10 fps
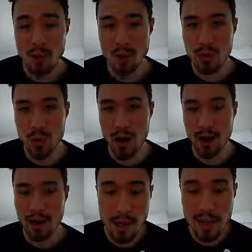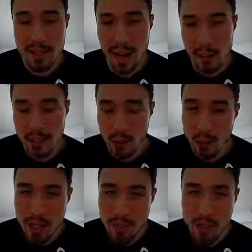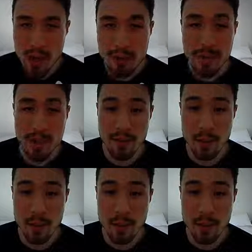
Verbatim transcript: Virtual Try-On. This app is only going to be relevant if